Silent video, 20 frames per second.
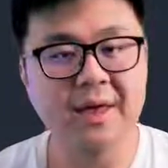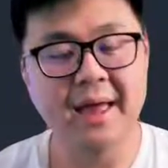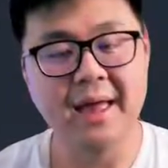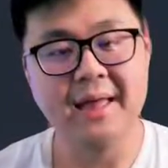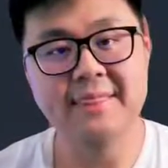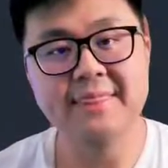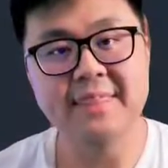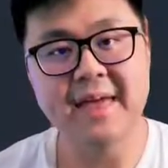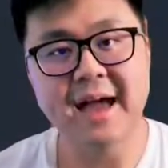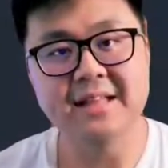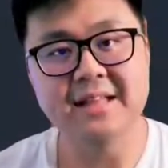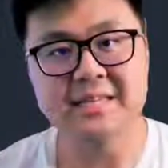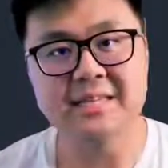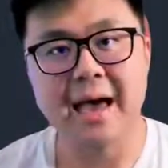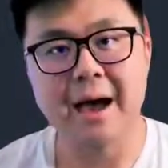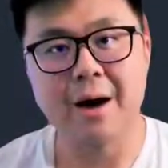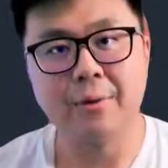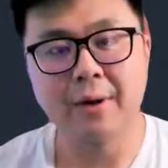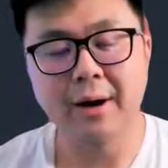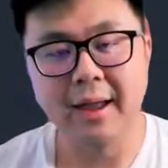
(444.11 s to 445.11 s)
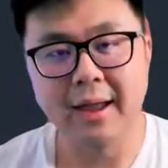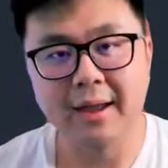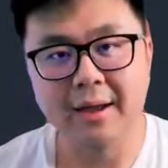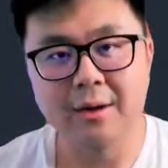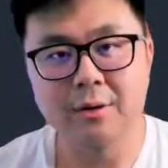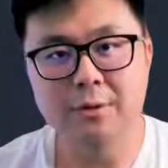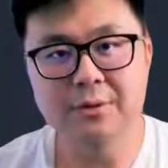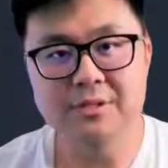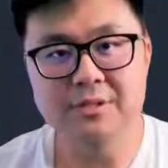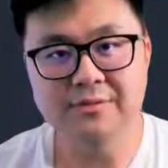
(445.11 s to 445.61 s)
and that's our
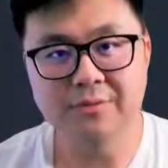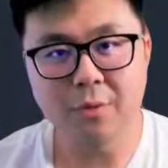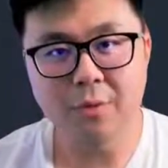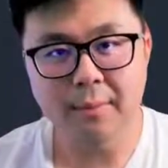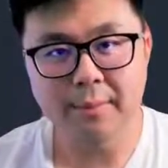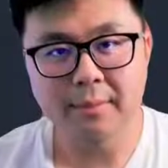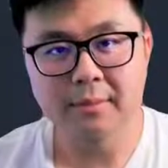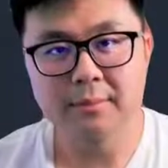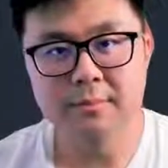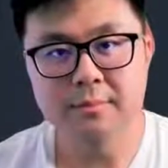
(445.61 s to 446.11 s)
angle is formed.